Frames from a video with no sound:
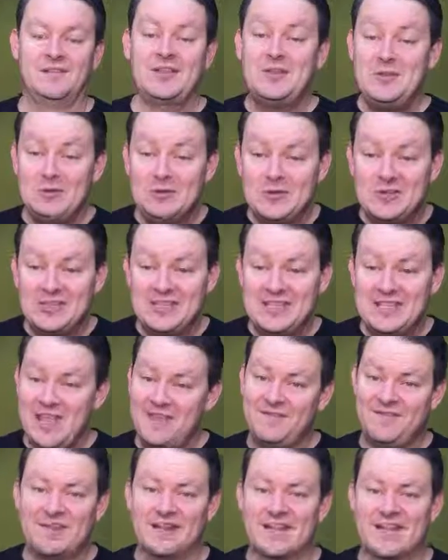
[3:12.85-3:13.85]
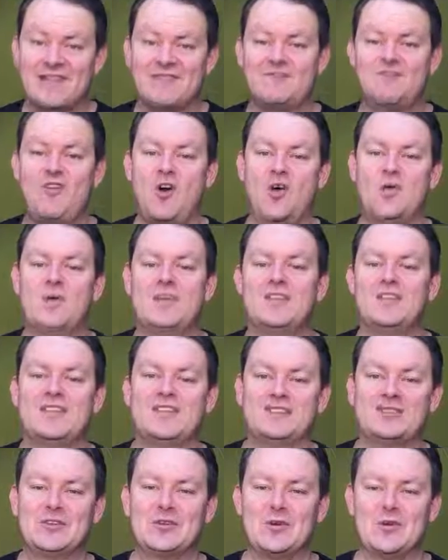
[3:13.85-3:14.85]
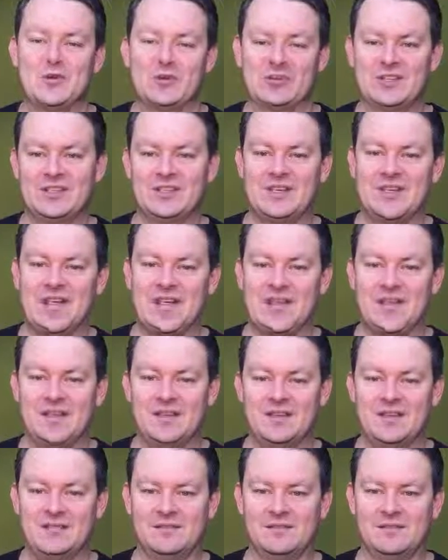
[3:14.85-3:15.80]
then you should definitely enroll in this course today.